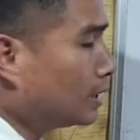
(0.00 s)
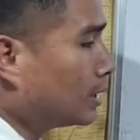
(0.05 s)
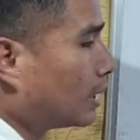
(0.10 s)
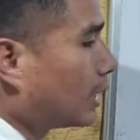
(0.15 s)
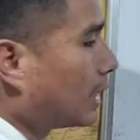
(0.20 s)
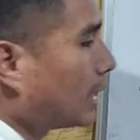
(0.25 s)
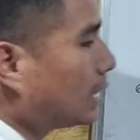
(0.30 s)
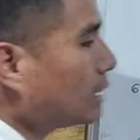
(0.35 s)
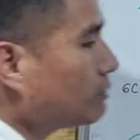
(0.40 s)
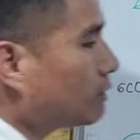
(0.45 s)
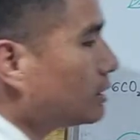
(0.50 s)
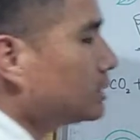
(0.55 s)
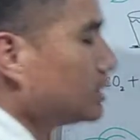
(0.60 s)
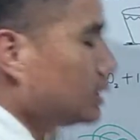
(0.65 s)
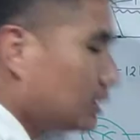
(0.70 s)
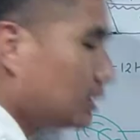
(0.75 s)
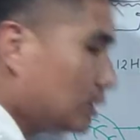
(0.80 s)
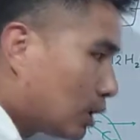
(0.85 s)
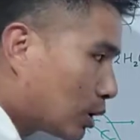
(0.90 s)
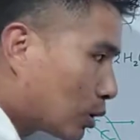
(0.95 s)
Likewise,
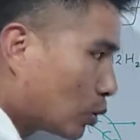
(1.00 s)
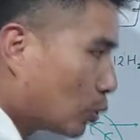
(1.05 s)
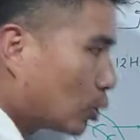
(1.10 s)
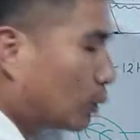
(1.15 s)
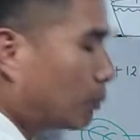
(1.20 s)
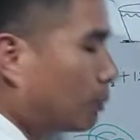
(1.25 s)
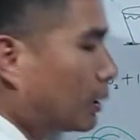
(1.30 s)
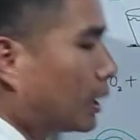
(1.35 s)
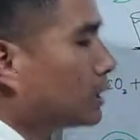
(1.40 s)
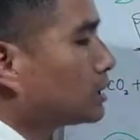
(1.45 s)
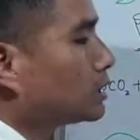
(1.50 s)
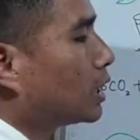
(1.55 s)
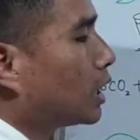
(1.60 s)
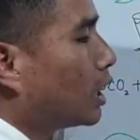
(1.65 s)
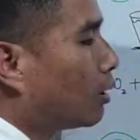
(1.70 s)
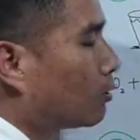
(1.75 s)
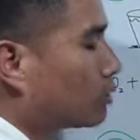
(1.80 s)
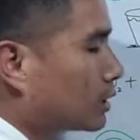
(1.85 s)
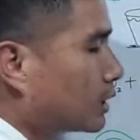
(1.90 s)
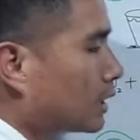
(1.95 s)
in the chloroplast, the
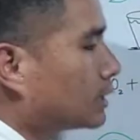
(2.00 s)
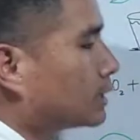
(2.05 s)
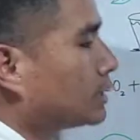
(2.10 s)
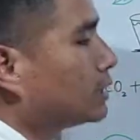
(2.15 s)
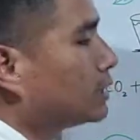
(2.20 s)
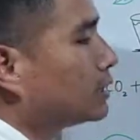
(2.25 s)
outer and the